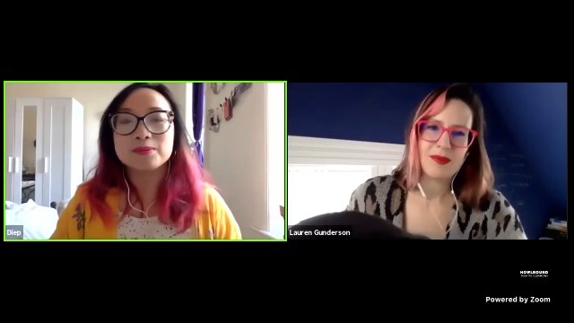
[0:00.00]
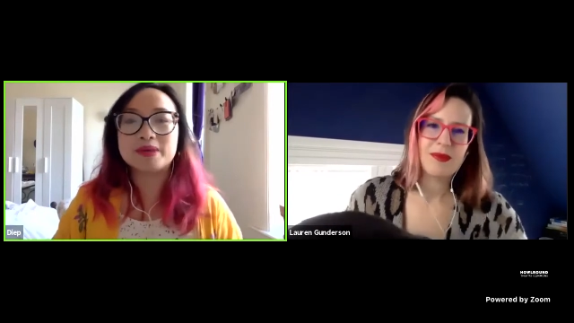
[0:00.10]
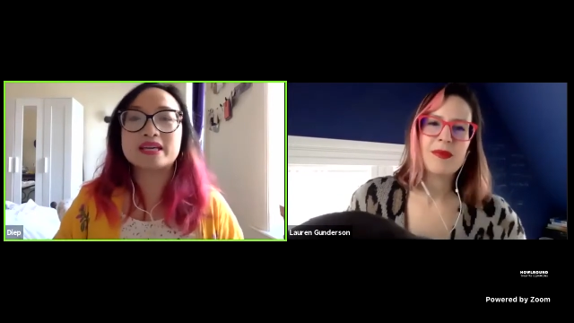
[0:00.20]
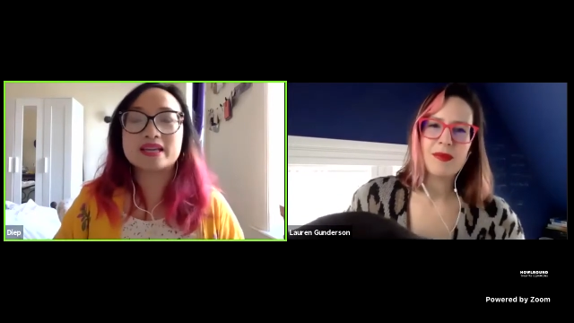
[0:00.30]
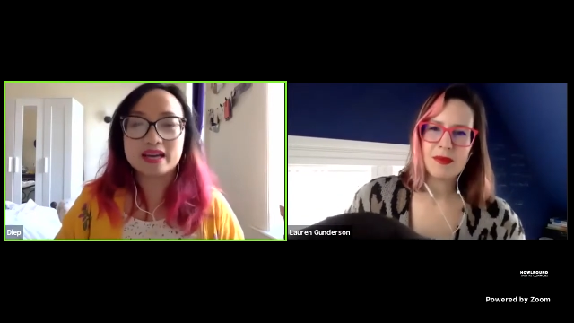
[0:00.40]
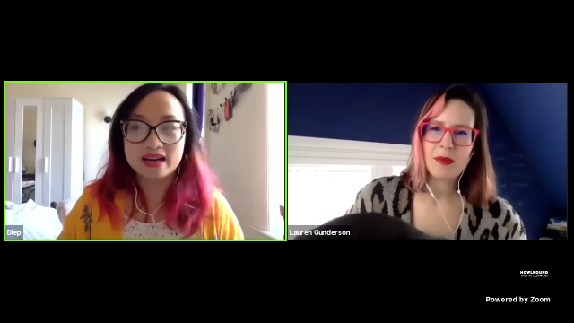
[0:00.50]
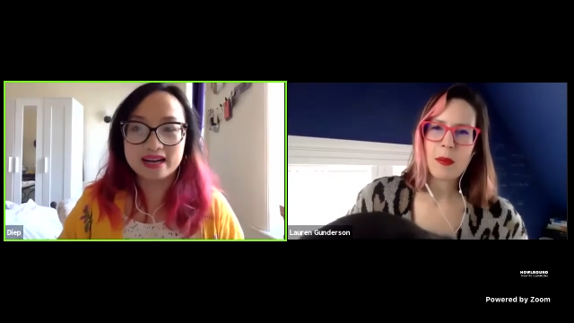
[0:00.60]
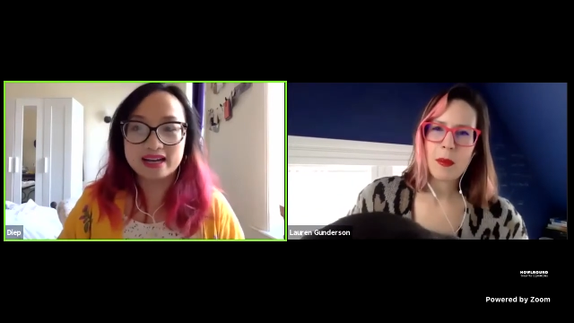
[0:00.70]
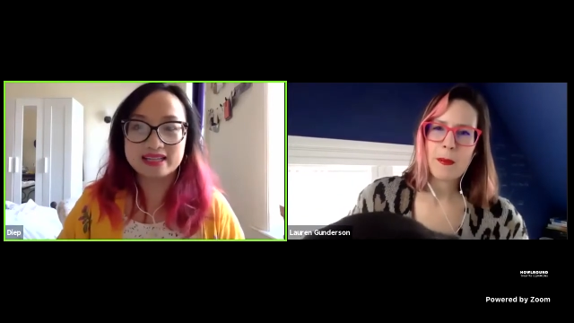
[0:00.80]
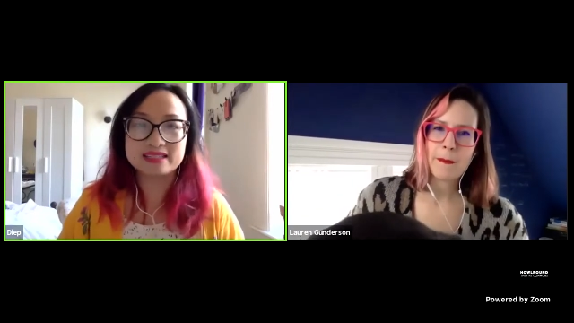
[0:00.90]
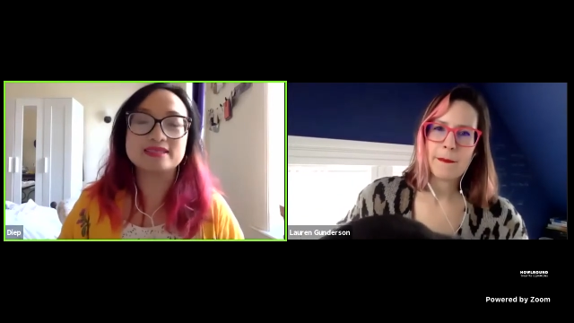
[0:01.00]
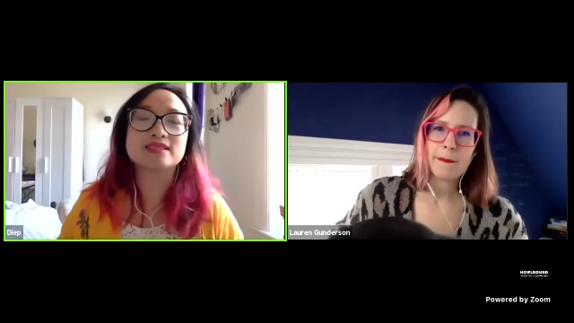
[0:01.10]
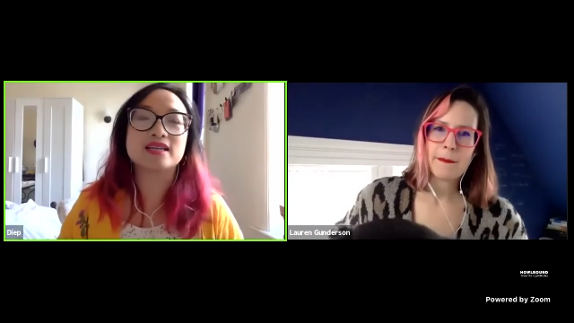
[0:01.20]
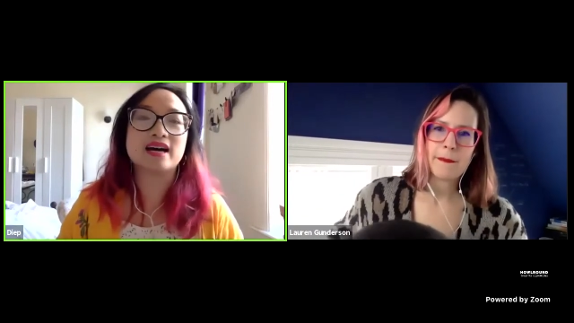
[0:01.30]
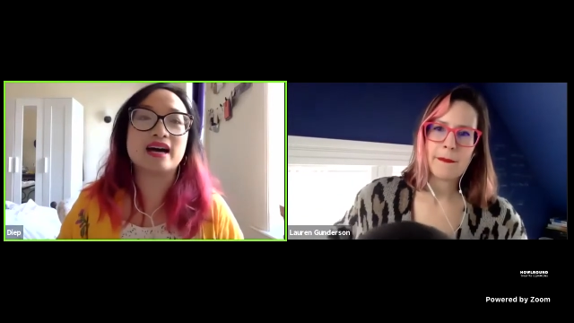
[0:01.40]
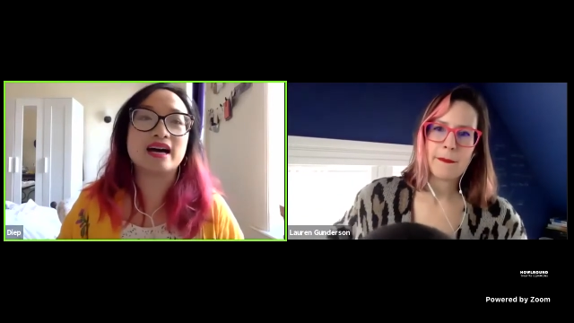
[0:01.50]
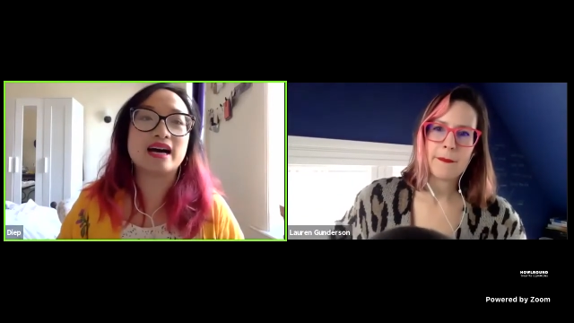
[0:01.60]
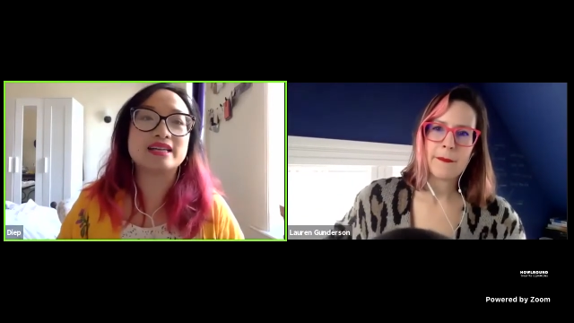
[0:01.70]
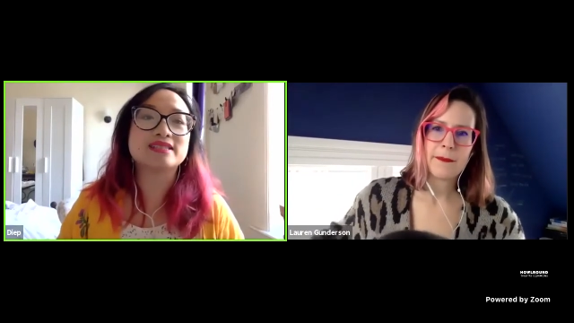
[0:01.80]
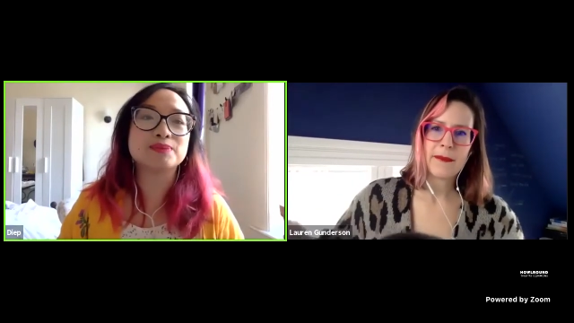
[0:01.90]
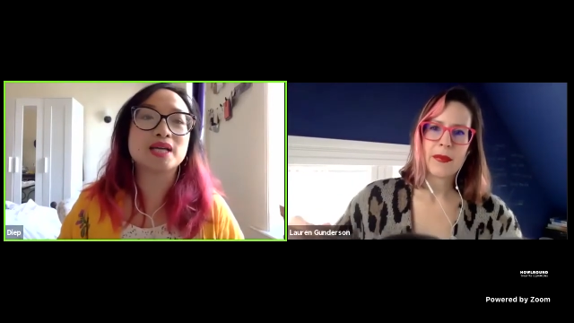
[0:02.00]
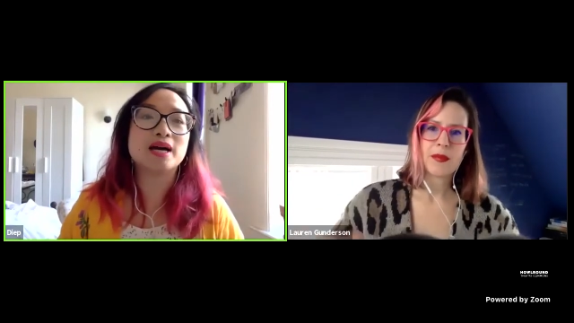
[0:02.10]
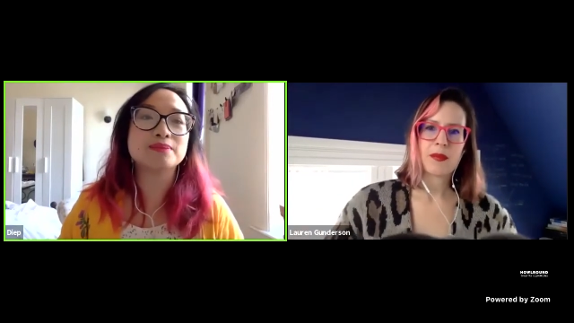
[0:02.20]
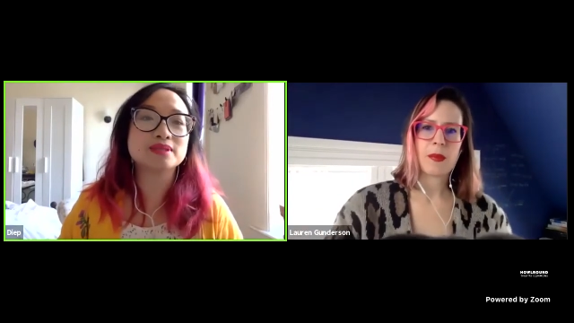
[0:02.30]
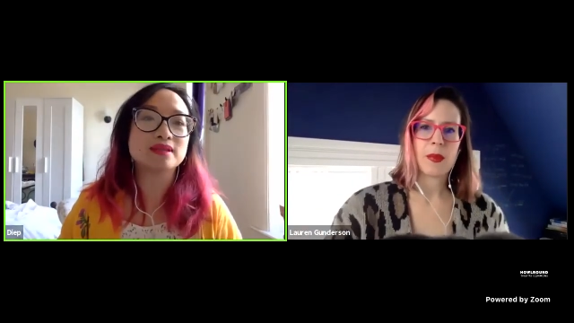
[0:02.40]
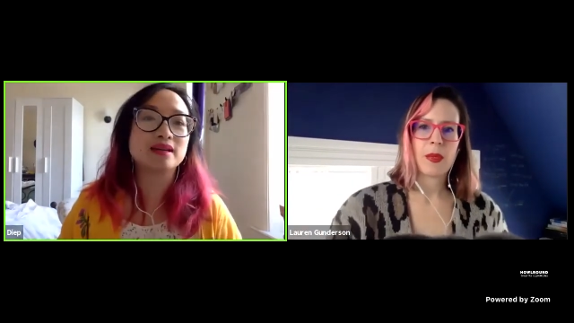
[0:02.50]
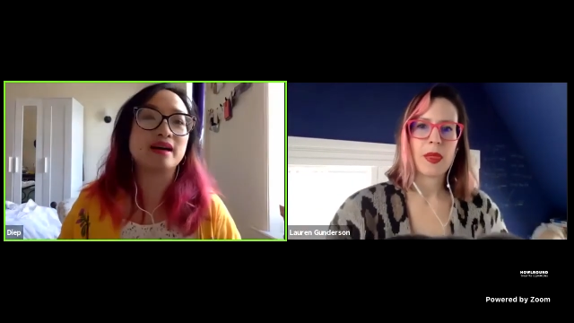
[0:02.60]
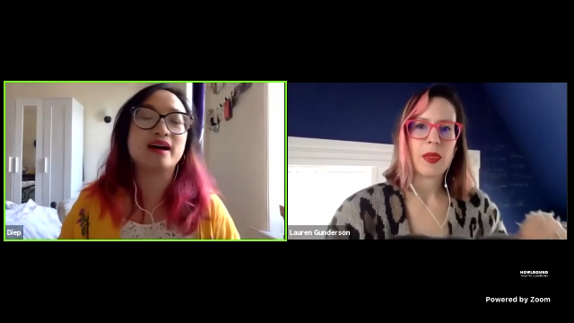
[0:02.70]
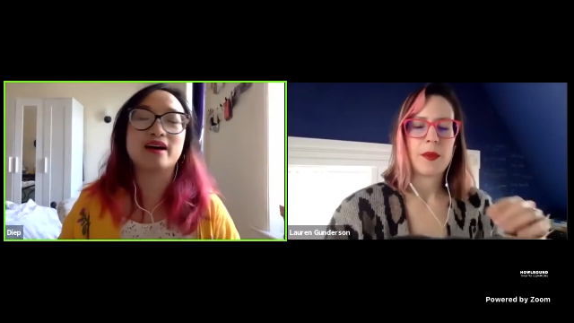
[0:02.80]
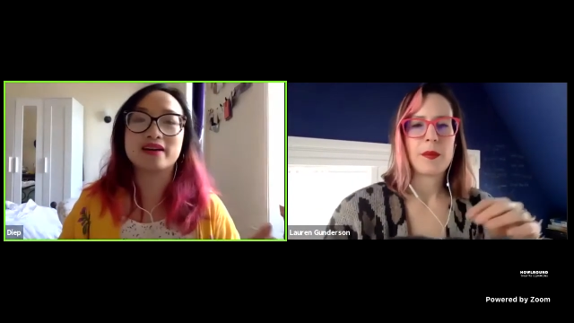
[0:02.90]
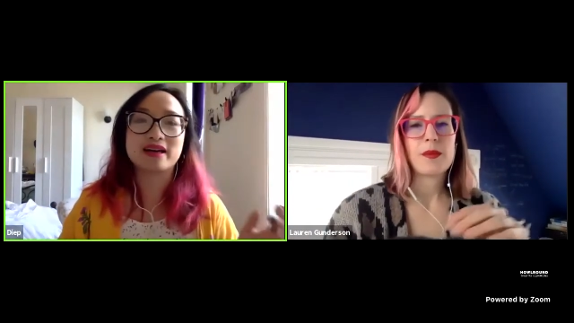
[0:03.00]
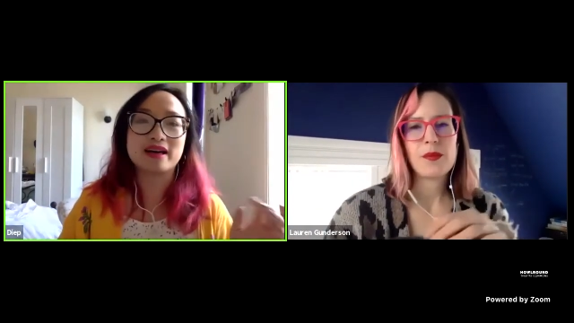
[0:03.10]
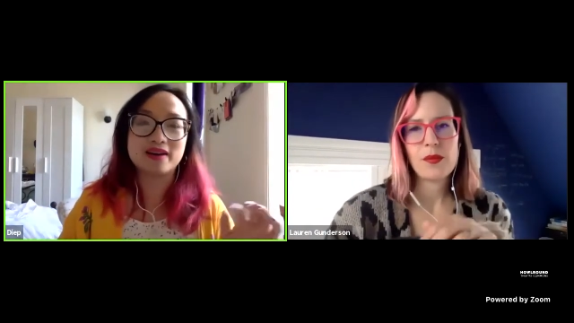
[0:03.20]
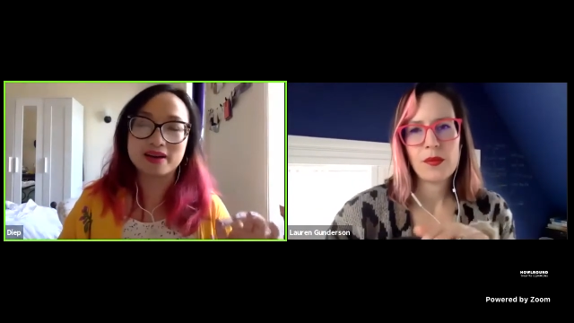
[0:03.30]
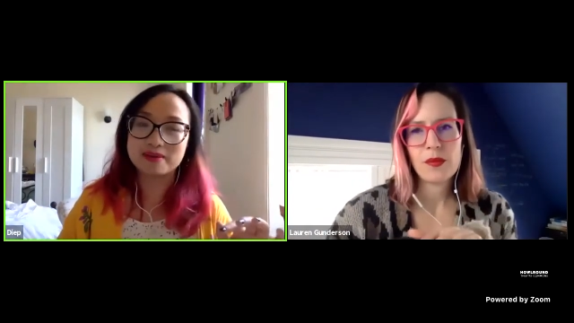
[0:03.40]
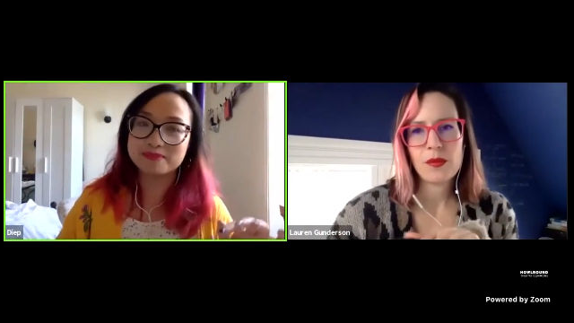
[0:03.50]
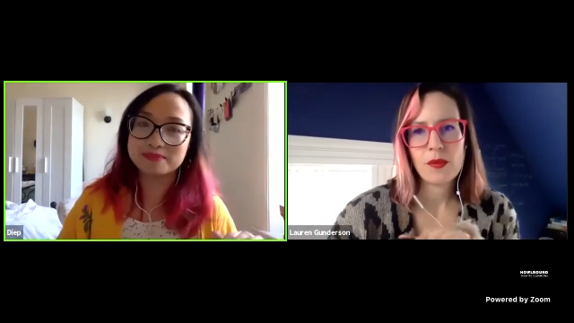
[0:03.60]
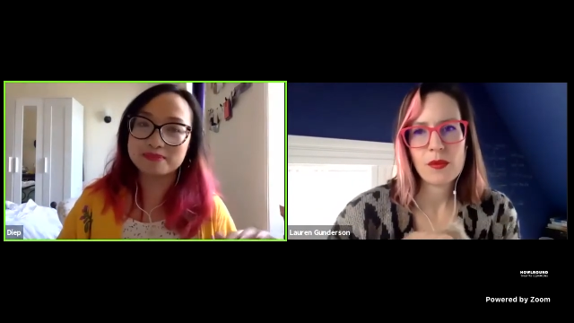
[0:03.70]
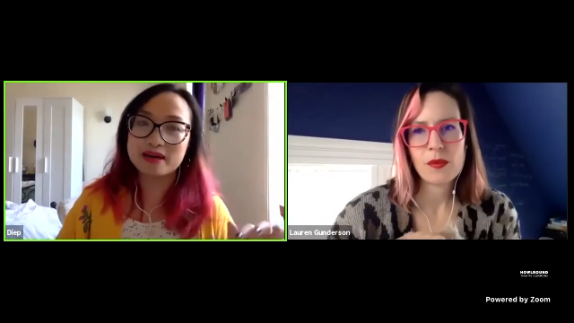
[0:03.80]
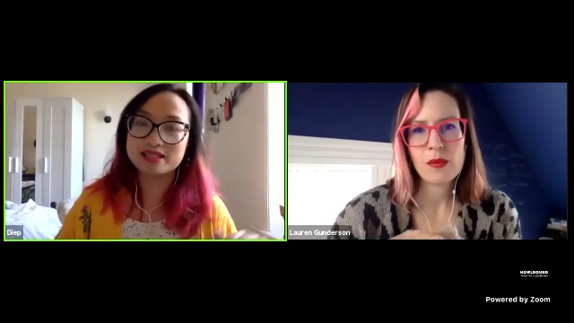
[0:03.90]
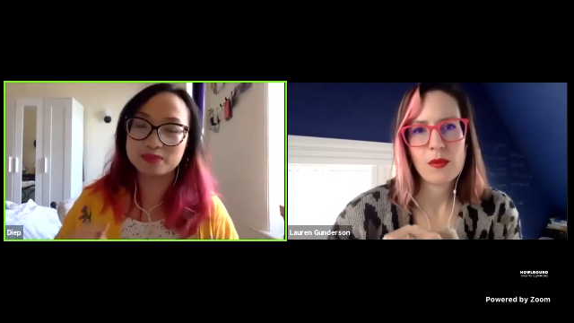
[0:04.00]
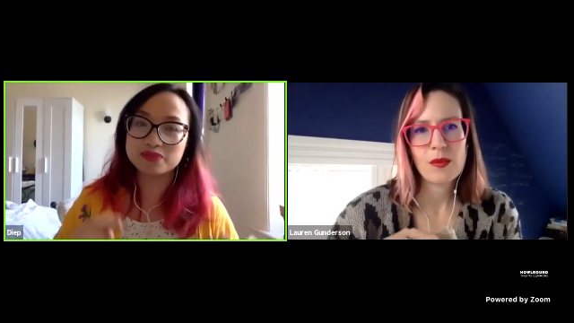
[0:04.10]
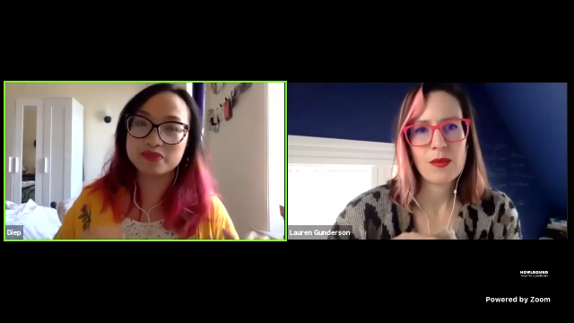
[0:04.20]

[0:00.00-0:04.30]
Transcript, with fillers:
Speaker 1: because mm. I sometimes okay, okay, I sometimes